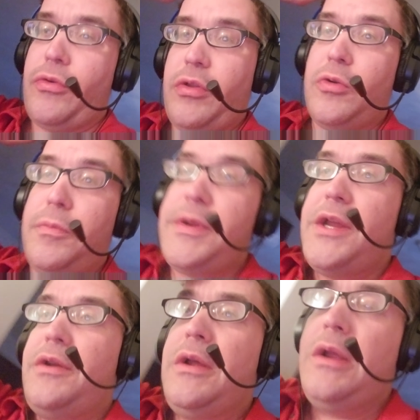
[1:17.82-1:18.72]
a little
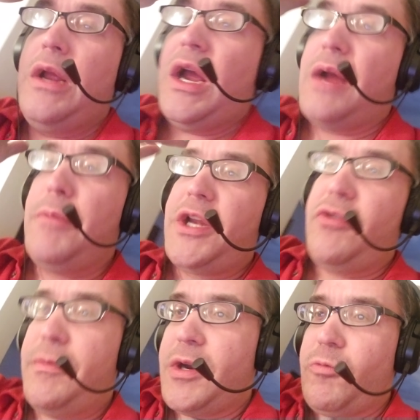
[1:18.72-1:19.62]
bit. I might
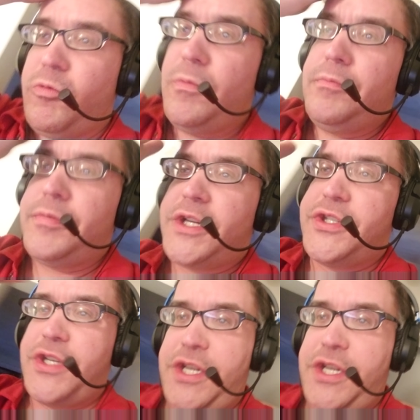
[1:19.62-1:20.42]
clean my room because it